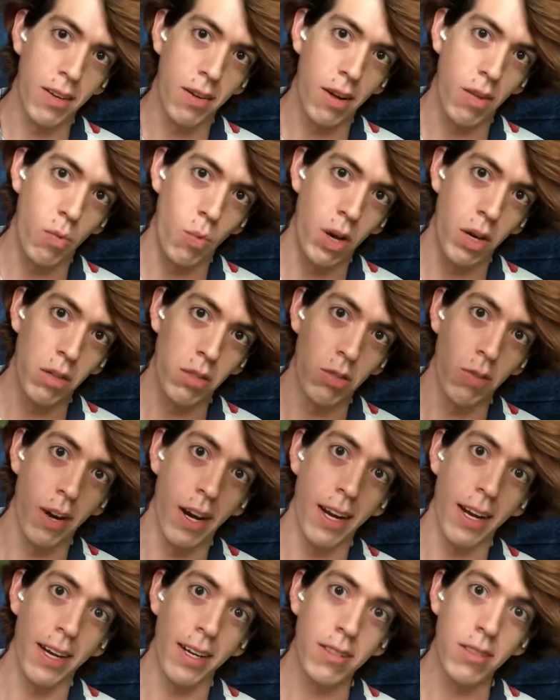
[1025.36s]
and
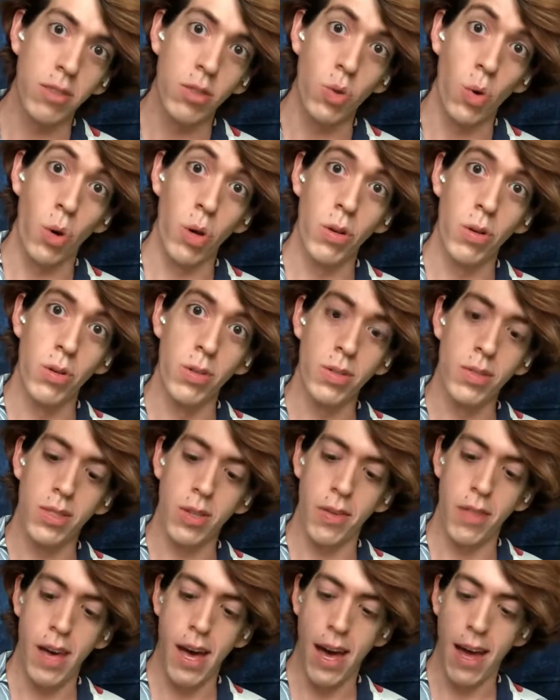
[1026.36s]
well-draining soil, so
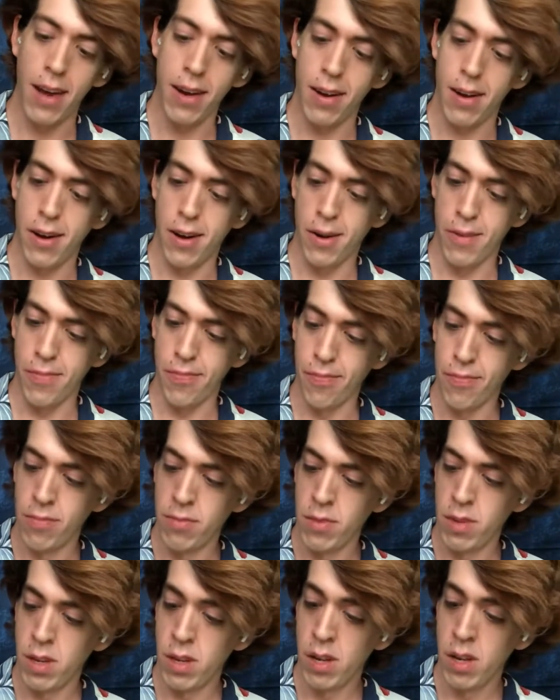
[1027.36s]
that
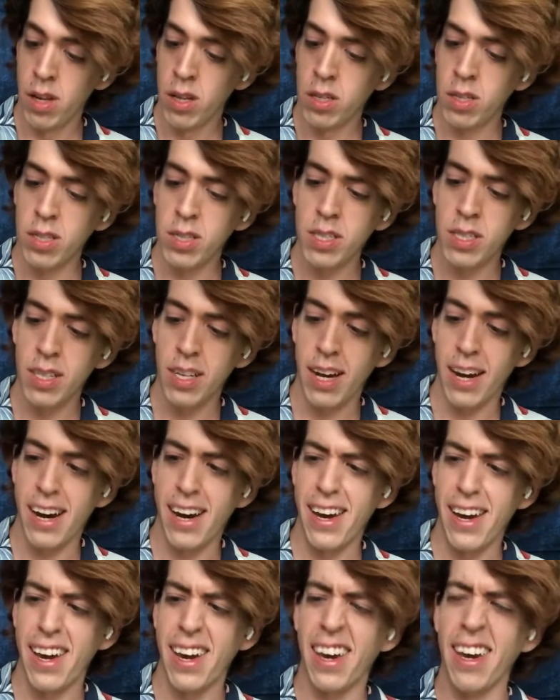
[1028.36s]
just because
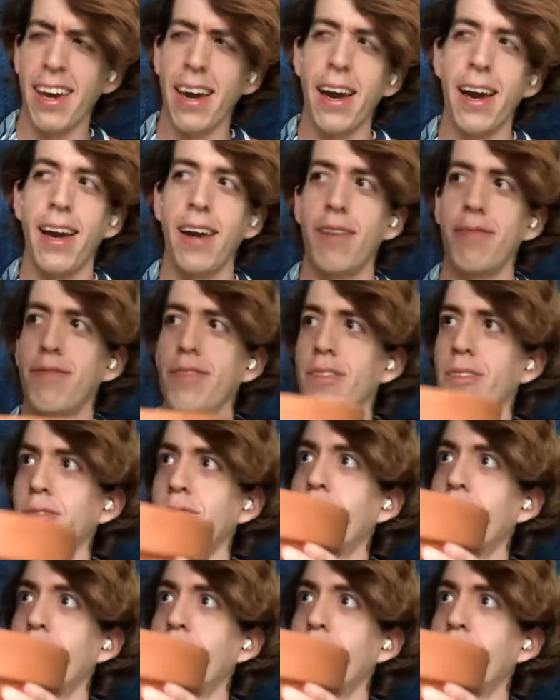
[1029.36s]
I have a little